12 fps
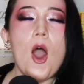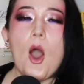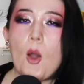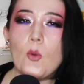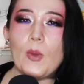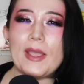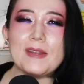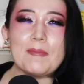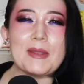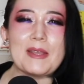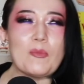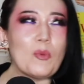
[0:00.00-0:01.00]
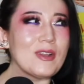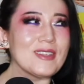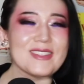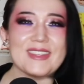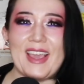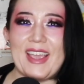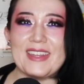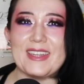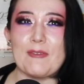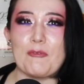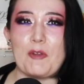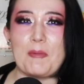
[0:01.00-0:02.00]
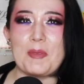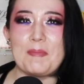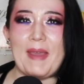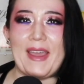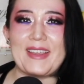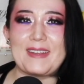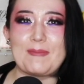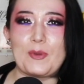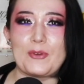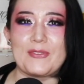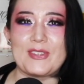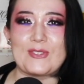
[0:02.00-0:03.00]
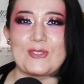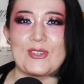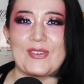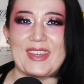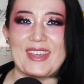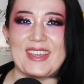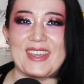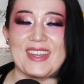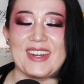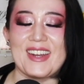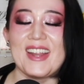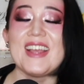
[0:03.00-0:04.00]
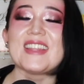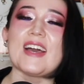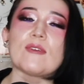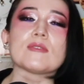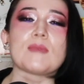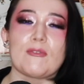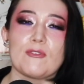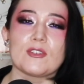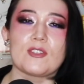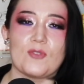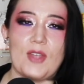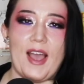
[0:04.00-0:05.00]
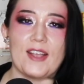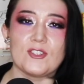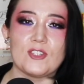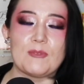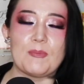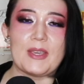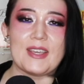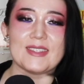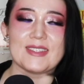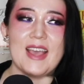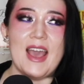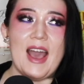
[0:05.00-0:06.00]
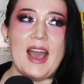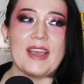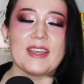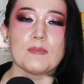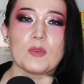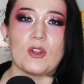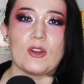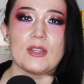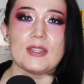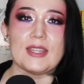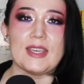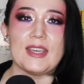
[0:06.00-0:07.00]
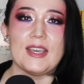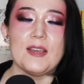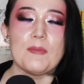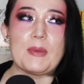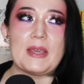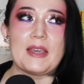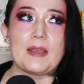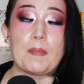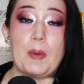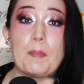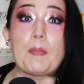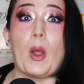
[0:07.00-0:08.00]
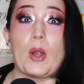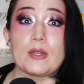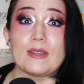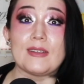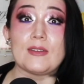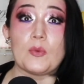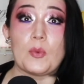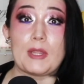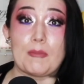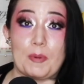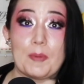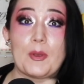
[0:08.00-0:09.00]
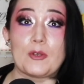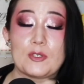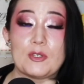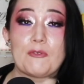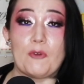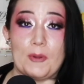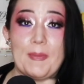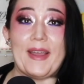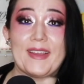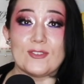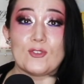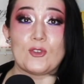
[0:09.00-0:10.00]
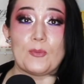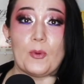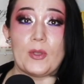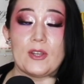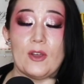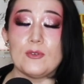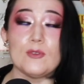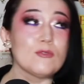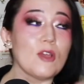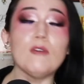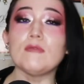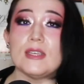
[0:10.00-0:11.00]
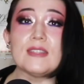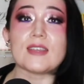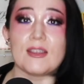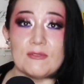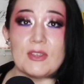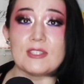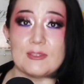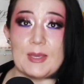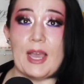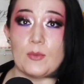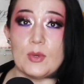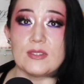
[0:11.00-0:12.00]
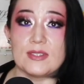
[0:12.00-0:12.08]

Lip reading: oh, wait a minute, what is Katie from the Megan movies doing here? That was my first reaction because I am currently being bombarded with promotion for Megan 2.0. You don't need to convince me, I will